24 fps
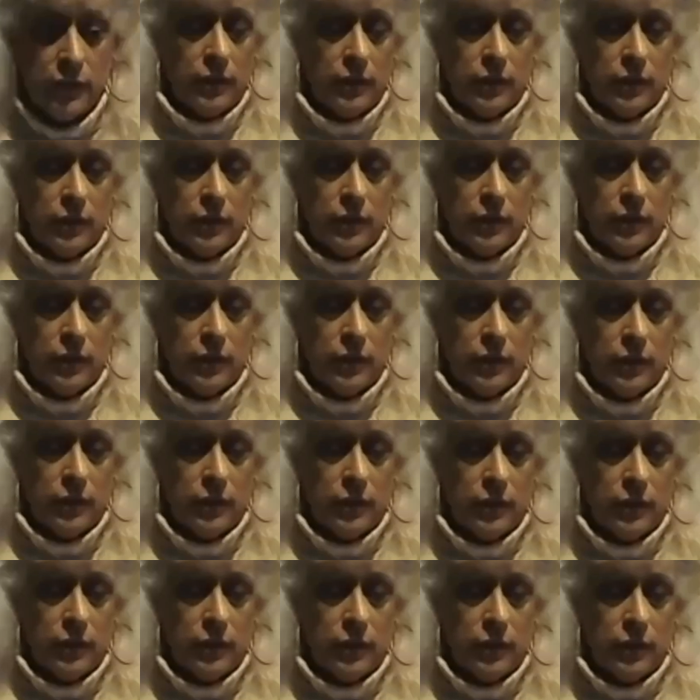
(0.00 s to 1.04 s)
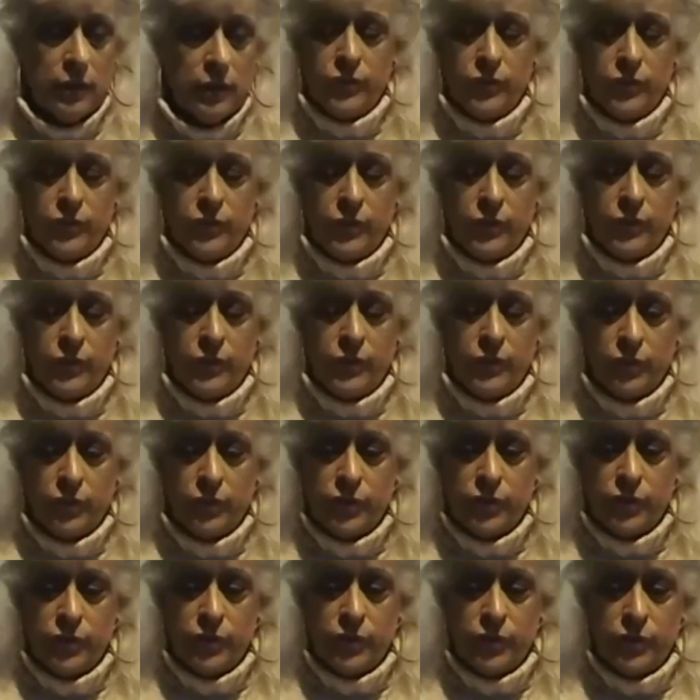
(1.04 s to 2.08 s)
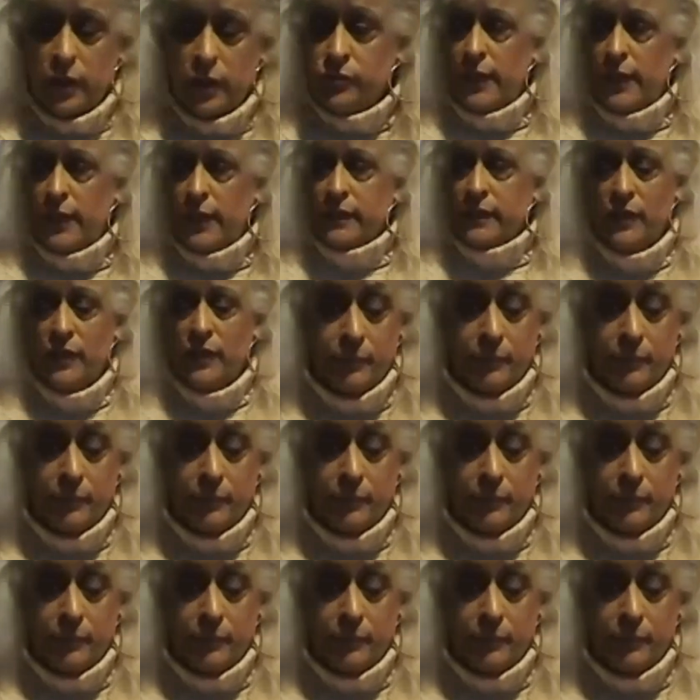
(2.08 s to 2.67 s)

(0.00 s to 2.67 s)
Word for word: I went through Star Trek Atlantis first episode.